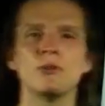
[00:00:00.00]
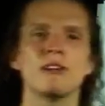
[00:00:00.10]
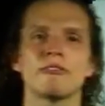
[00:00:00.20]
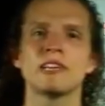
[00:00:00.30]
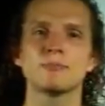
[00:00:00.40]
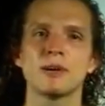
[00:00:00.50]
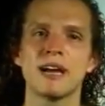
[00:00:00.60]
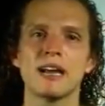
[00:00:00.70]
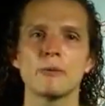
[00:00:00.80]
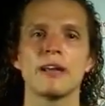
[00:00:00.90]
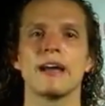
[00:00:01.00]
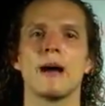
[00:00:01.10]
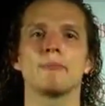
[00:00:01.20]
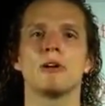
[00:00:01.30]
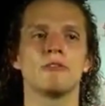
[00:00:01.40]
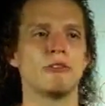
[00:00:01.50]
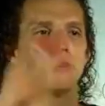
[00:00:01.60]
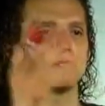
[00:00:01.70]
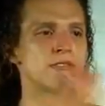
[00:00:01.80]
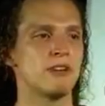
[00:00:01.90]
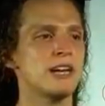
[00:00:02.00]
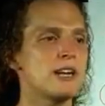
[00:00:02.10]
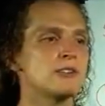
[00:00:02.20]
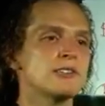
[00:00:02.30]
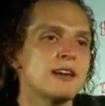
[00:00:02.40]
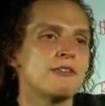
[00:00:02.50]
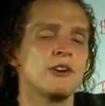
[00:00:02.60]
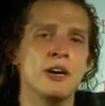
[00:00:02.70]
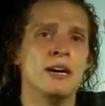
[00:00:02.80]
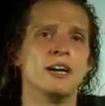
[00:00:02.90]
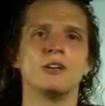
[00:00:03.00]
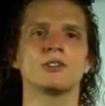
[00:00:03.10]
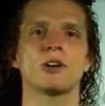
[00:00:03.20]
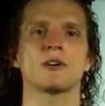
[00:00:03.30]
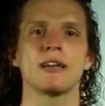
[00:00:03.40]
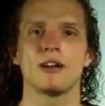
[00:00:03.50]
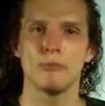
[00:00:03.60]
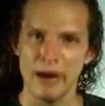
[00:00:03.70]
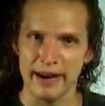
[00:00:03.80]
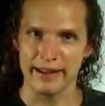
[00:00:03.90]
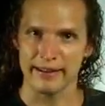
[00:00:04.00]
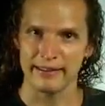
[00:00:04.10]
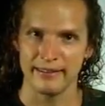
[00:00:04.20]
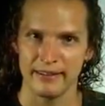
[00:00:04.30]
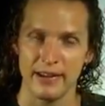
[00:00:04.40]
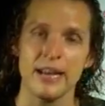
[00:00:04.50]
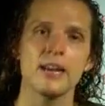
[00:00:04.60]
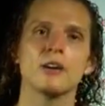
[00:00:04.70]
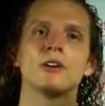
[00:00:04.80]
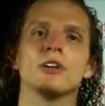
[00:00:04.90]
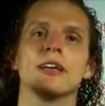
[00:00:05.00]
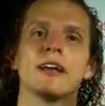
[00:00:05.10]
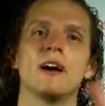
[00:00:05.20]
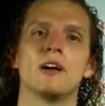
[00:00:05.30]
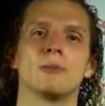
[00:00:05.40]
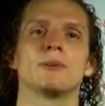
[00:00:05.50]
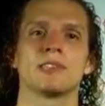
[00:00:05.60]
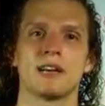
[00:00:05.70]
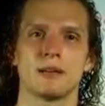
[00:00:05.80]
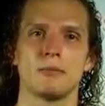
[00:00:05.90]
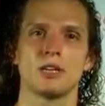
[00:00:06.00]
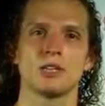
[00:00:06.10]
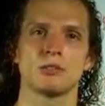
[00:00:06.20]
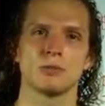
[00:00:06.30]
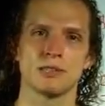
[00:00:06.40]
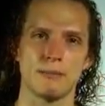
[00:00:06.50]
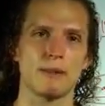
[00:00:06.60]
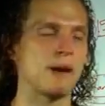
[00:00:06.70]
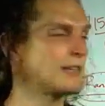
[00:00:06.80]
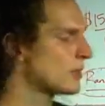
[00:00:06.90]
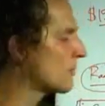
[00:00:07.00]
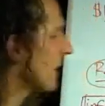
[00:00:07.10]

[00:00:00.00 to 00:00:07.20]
do on Facebook anyway. You upload photos and videos, except for you just don't get no money. Here, you get 100% commissions when somebody buys our